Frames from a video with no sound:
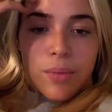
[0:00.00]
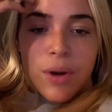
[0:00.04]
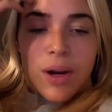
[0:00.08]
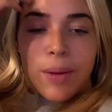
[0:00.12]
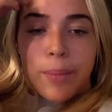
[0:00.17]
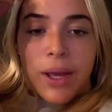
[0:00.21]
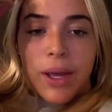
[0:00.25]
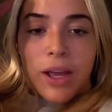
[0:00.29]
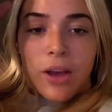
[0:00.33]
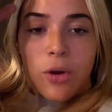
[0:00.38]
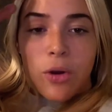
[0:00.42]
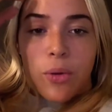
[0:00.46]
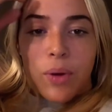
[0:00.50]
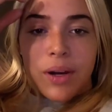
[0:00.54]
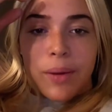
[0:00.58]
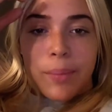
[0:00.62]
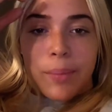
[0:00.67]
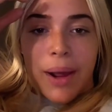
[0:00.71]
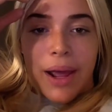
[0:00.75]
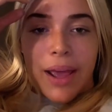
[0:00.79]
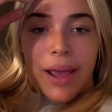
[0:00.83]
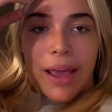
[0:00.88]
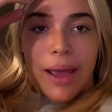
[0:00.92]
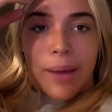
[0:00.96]
When am I going
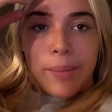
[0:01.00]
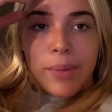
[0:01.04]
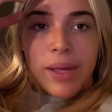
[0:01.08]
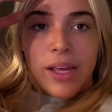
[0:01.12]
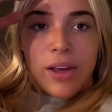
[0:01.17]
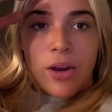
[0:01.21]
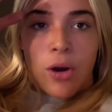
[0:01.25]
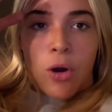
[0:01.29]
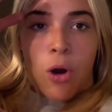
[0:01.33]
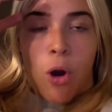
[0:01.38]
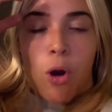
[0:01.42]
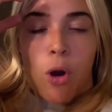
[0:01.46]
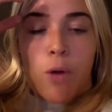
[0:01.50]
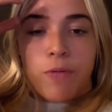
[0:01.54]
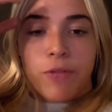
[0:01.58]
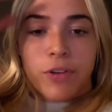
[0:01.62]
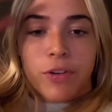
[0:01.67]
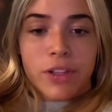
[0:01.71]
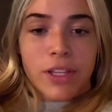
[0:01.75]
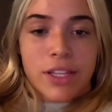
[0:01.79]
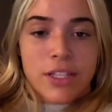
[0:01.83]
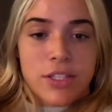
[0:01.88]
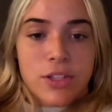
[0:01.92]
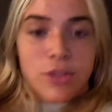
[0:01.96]
to Miami?
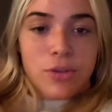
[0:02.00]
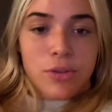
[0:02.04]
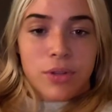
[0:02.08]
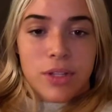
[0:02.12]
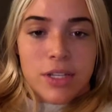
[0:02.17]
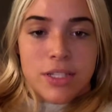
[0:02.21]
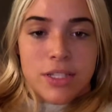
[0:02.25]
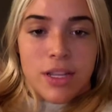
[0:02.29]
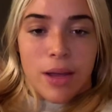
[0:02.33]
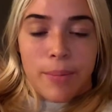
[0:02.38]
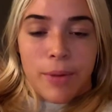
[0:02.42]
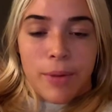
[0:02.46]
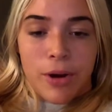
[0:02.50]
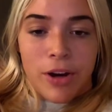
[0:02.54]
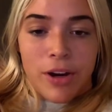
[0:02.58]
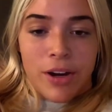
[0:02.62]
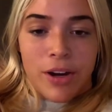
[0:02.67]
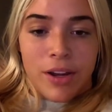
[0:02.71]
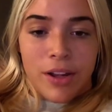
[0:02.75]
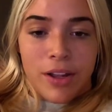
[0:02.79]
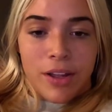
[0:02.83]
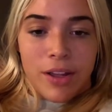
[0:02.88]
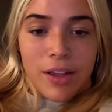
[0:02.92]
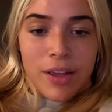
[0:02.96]
Hopefully soon this summer
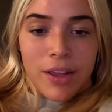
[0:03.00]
